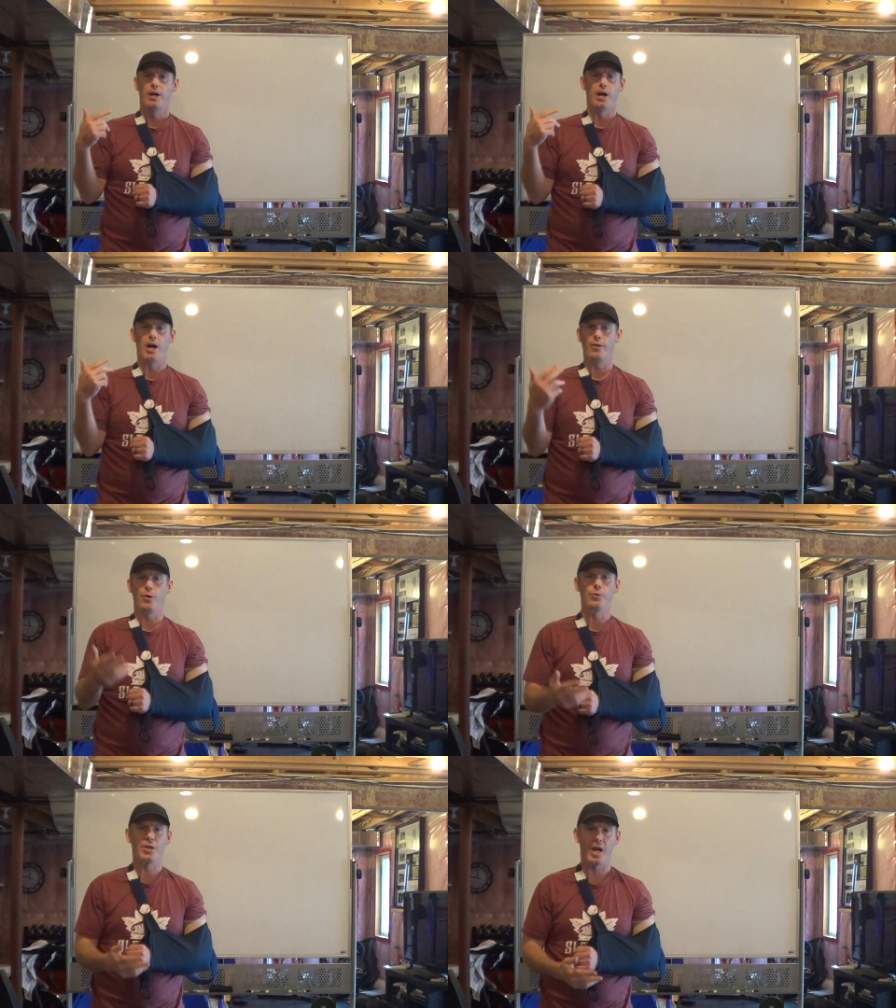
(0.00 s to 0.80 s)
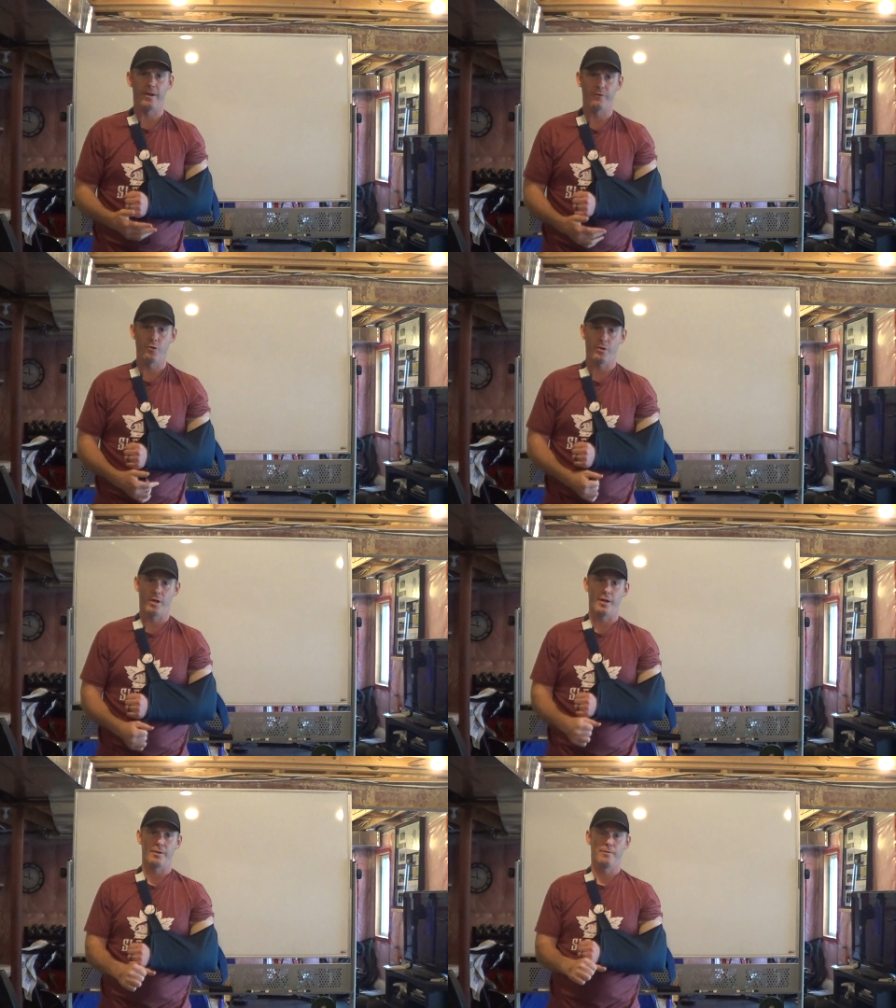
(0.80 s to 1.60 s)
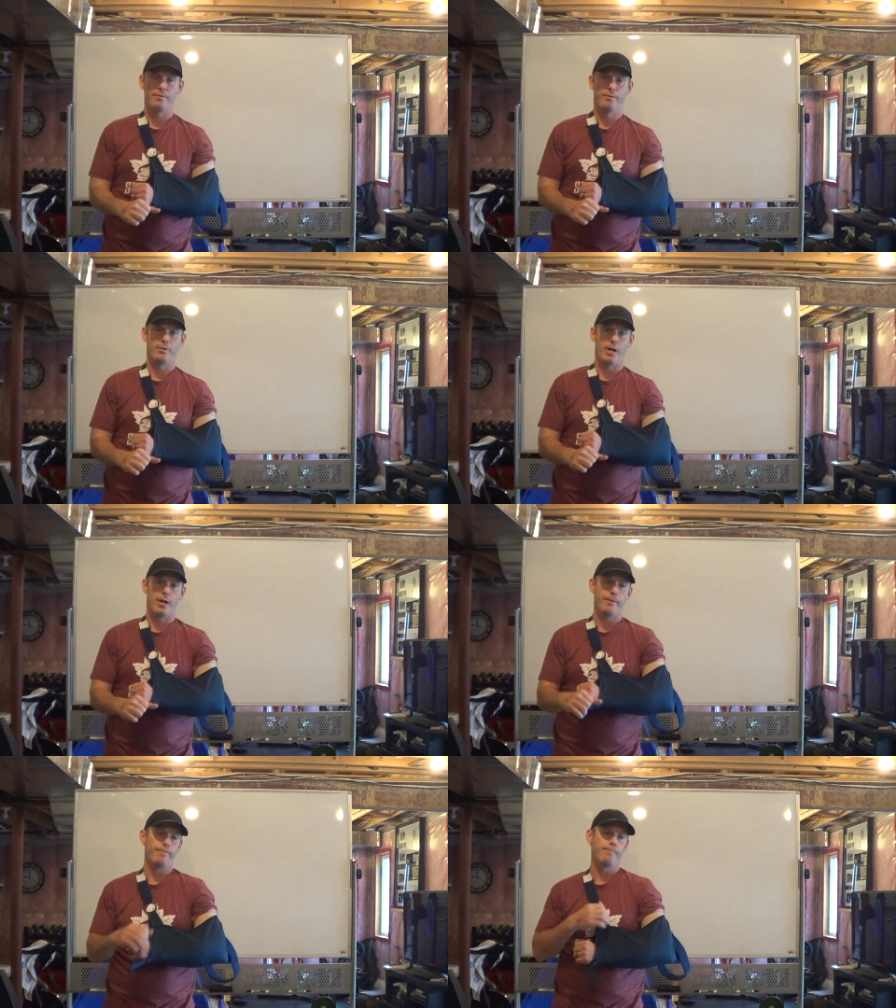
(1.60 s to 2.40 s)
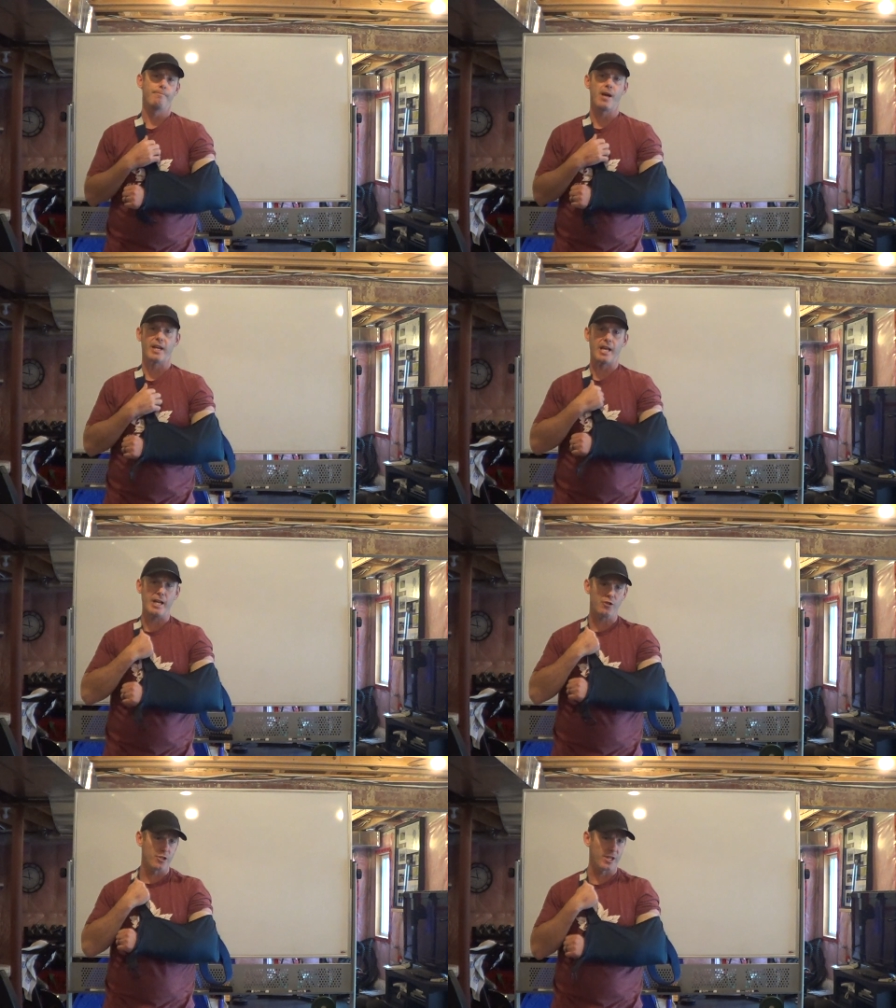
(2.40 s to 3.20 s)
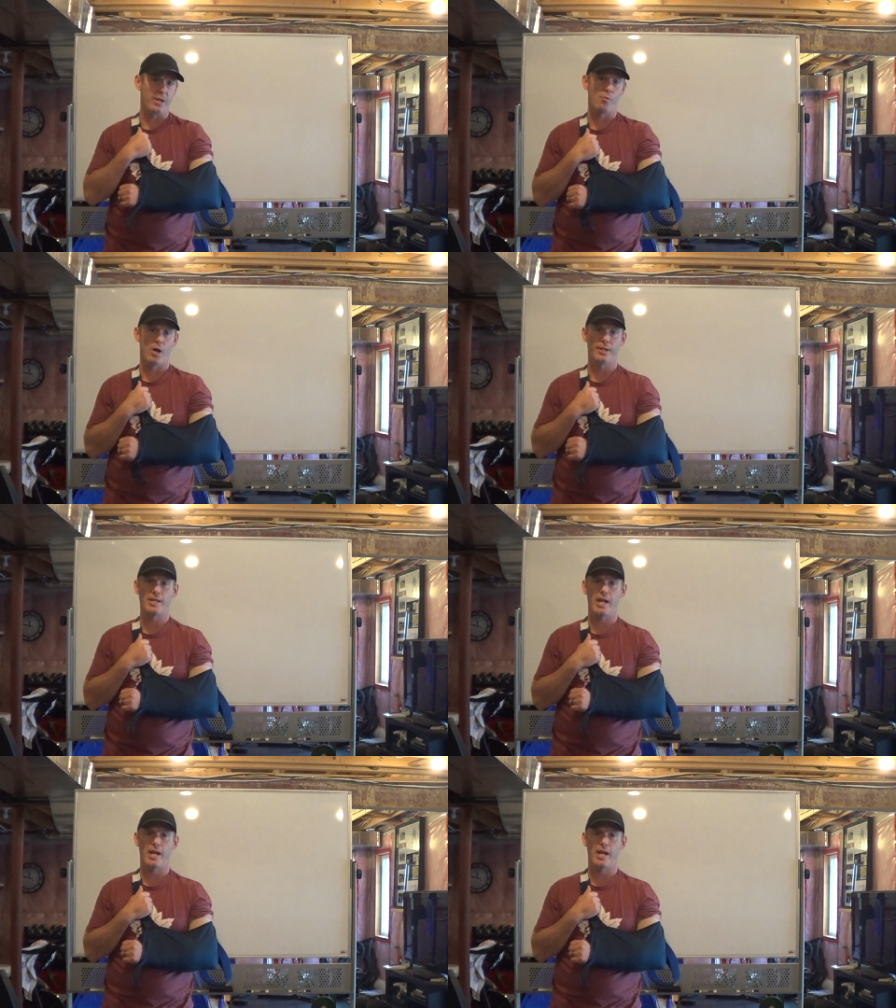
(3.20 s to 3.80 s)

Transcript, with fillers: uh, those kind of uh, uh, medications I didn't want to